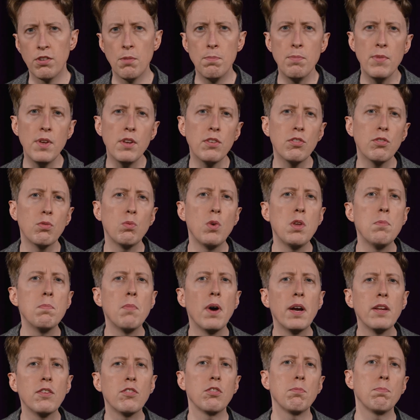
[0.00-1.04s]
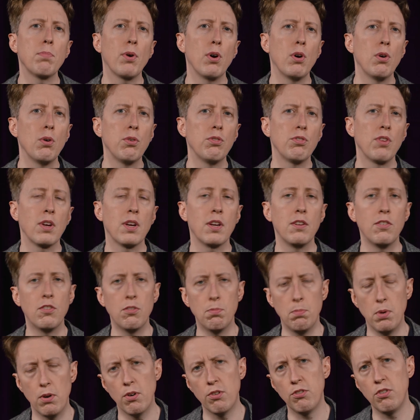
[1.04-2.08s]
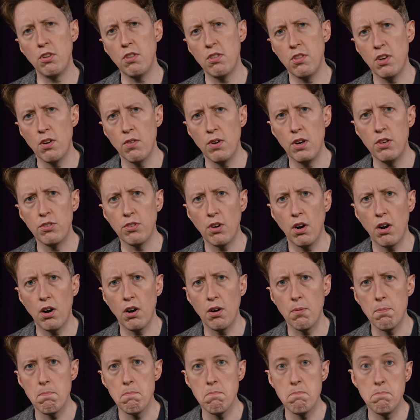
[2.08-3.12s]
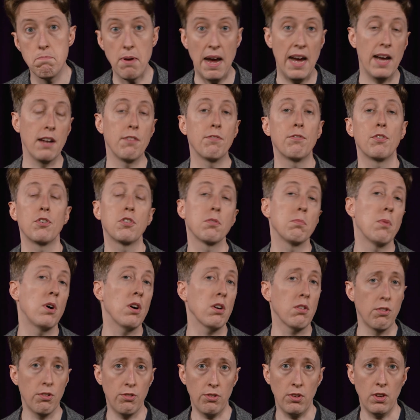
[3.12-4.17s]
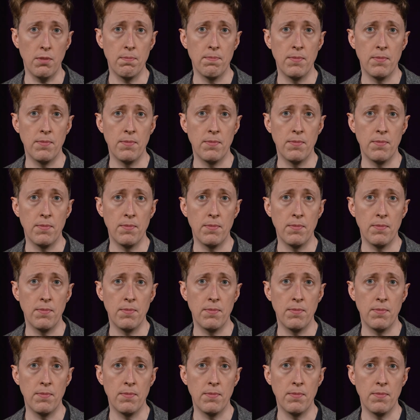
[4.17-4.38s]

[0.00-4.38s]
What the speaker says: From this, we might suppose that conspiracy theories are bad for democracy.